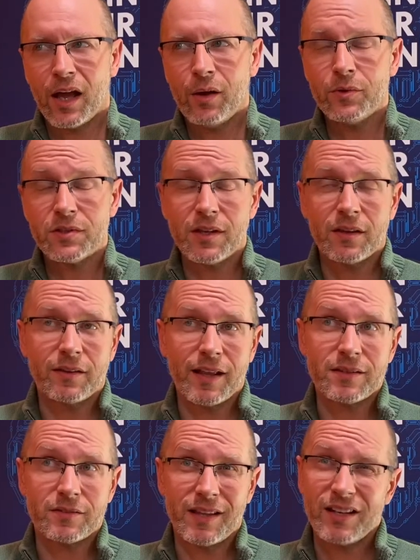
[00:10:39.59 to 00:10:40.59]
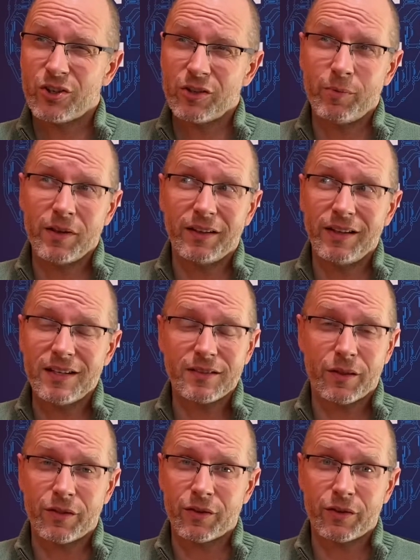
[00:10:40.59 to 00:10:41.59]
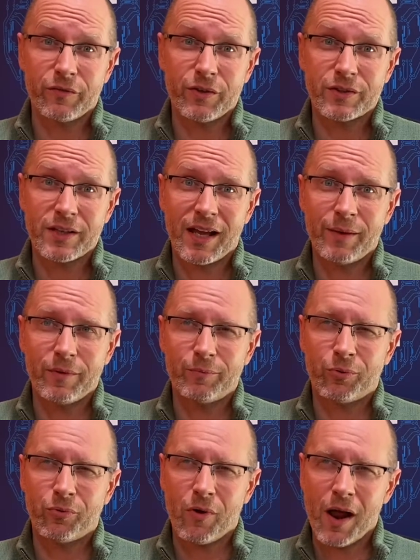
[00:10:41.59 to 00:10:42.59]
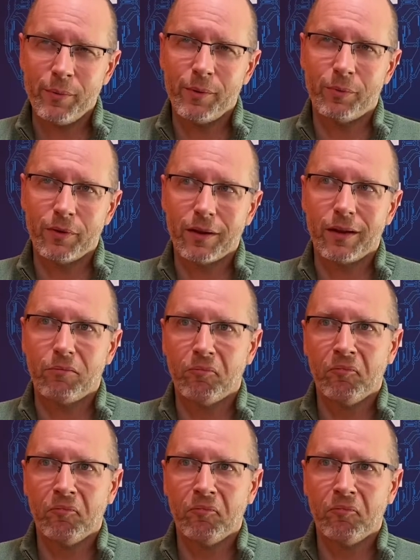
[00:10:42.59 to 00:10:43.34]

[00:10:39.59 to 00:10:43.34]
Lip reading: I would say that should be at least a third of your time, and probably